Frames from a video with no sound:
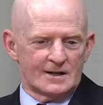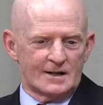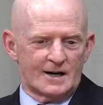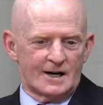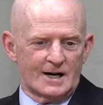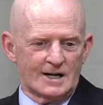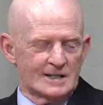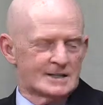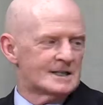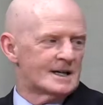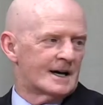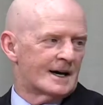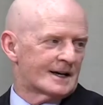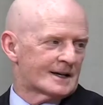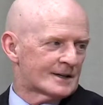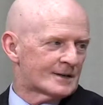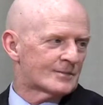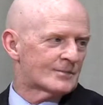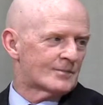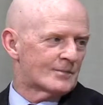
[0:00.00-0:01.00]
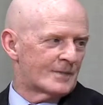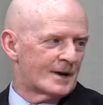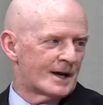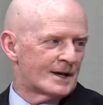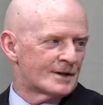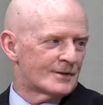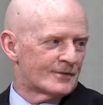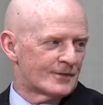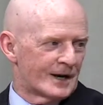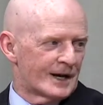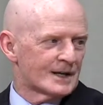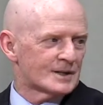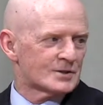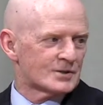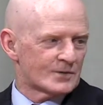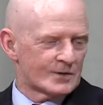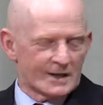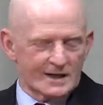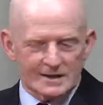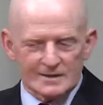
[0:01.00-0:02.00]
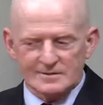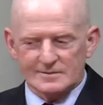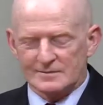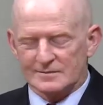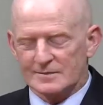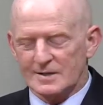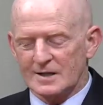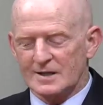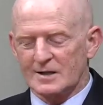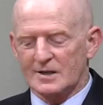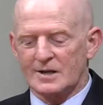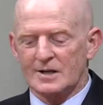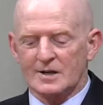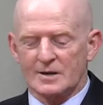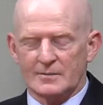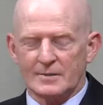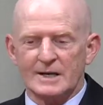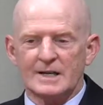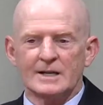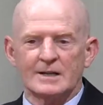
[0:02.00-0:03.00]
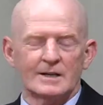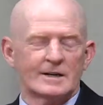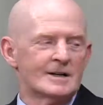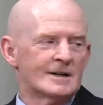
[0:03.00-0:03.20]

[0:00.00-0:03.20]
high-tech manufacturing economy.